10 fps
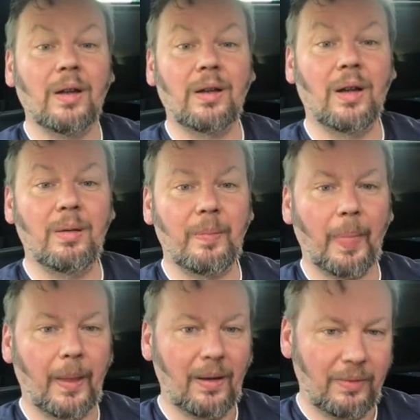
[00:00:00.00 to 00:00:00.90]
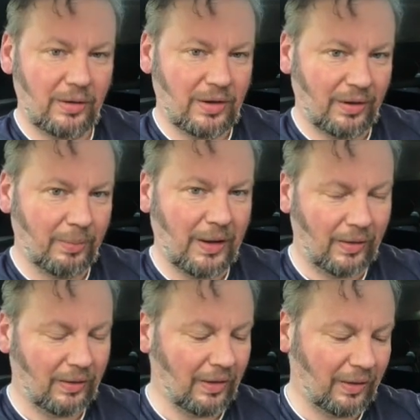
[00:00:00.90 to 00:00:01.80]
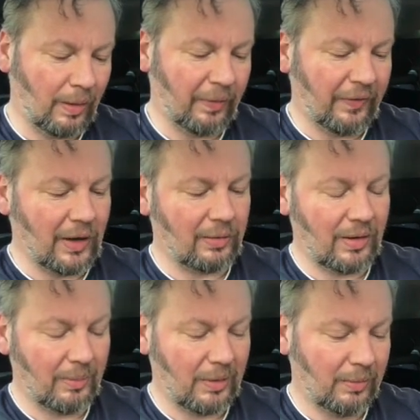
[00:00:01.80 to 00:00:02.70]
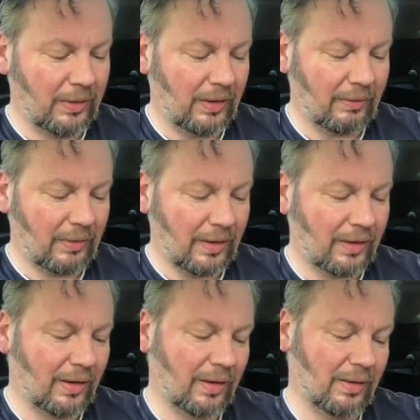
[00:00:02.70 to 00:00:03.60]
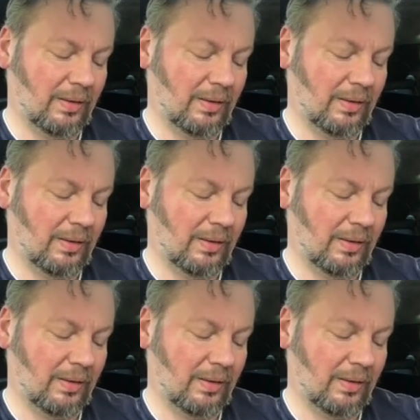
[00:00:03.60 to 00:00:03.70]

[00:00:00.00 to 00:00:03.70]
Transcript: No chance of me going to the Toba factory at the moment either, is there?